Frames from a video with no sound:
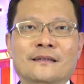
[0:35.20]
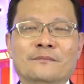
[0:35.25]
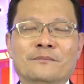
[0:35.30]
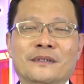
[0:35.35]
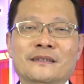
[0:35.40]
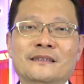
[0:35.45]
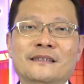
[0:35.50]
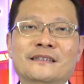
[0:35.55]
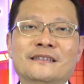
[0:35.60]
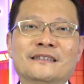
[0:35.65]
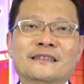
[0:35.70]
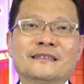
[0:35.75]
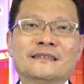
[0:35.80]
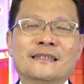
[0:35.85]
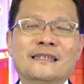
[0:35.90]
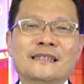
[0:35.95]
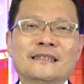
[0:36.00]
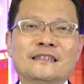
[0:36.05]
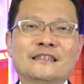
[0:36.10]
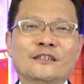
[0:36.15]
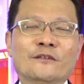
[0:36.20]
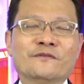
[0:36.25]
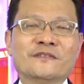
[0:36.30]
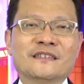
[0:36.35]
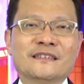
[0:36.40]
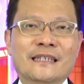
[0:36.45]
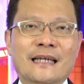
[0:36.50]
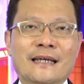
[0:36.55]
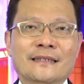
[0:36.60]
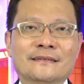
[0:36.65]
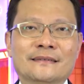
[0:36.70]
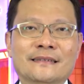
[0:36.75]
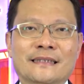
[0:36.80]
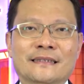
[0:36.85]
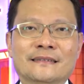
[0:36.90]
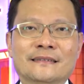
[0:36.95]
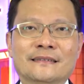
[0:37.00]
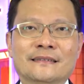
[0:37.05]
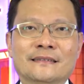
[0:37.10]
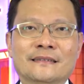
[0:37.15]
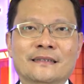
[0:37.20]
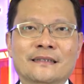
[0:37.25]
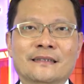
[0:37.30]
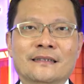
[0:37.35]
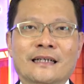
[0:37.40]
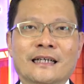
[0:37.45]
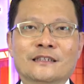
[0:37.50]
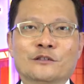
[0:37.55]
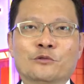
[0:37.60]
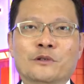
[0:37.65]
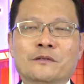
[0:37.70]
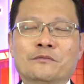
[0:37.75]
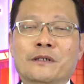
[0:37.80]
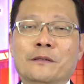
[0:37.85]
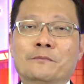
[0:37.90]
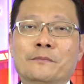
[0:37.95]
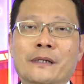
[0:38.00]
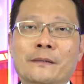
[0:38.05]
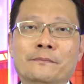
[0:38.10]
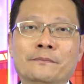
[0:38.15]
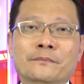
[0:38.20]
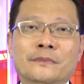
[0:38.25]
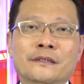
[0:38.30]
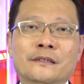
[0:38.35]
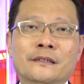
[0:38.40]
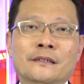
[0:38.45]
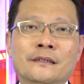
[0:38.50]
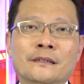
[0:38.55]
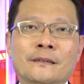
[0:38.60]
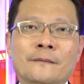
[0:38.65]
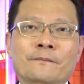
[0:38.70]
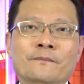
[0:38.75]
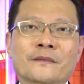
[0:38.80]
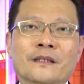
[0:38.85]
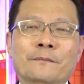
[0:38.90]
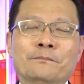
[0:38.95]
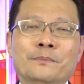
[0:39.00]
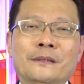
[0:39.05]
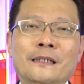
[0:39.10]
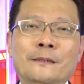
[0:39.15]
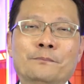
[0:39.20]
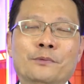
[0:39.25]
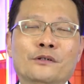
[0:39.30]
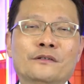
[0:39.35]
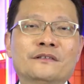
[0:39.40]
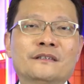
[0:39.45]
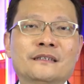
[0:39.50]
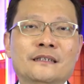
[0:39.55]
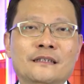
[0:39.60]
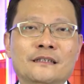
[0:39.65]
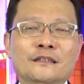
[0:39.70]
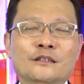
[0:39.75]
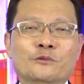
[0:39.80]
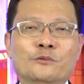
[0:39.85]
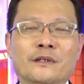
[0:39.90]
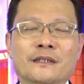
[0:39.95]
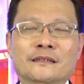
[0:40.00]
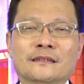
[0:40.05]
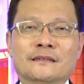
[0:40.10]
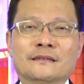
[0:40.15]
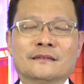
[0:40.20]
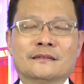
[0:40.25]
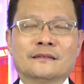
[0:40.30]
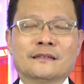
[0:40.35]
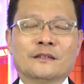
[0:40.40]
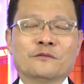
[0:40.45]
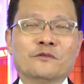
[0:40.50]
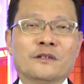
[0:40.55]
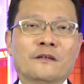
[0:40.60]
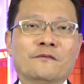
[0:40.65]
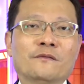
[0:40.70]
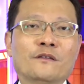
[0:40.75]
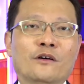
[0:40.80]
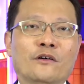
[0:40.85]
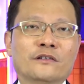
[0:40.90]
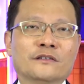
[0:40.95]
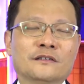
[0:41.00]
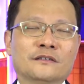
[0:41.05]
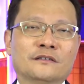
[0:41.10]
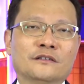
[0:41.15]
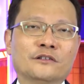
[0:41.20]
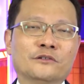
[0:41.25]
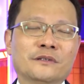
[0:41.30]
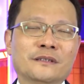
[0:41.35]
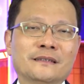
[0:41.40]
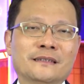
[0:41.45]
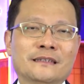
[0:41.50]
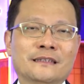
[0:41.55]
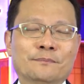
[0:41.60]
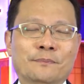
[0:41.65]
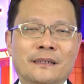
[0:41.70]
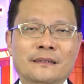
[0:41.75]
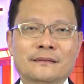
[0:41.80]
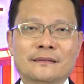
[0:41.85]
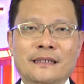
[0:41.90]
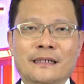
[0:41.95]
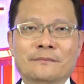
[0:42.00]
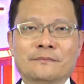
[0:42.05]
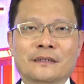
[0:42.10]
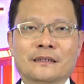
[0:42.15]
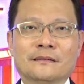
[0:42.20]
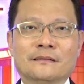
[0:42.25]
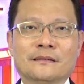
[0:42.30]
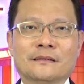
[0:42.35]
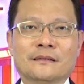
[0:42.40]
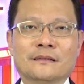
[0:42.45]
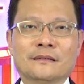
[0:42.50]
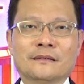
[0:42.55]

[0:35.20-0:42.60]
But there's a tinge of sadness as we remember the people dear to us that we have lost during this pandemic.